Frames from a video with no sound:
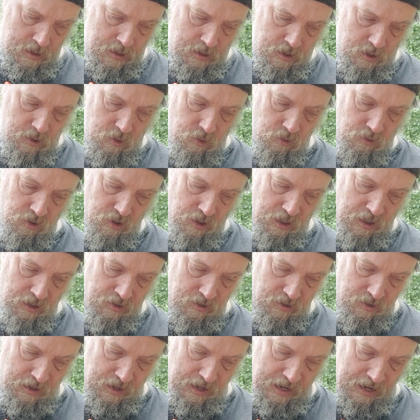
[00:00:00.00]
use
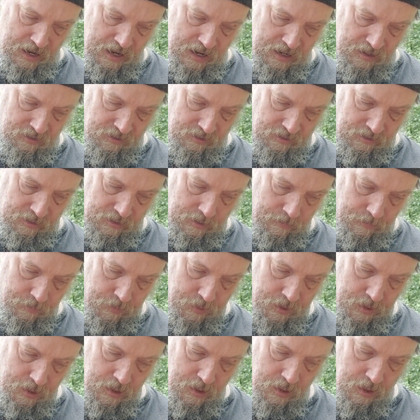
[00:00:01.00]
it as
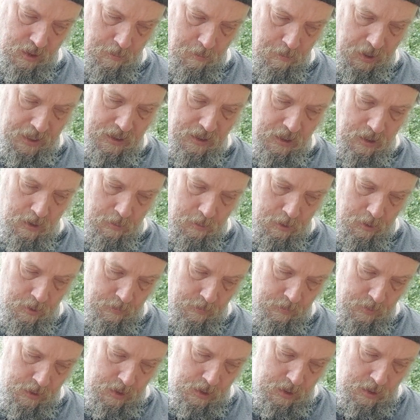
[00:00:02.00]
a backup.
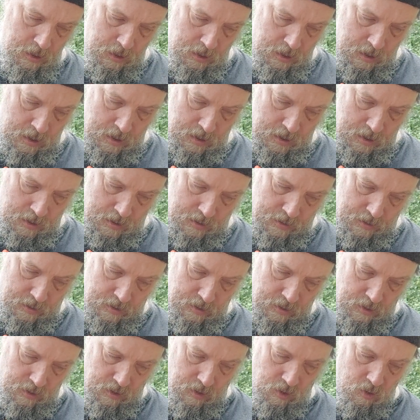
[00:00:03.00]

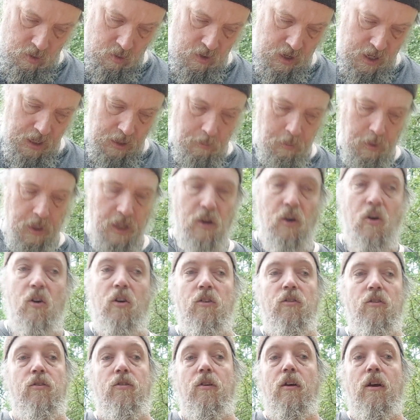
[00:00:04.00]
All right,
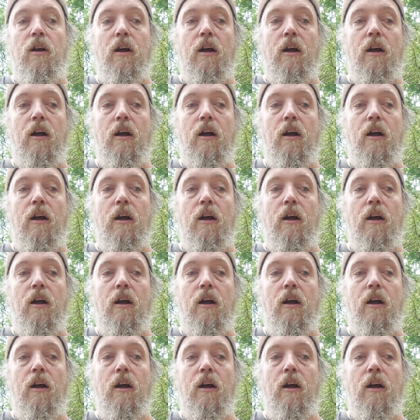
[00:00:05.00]
because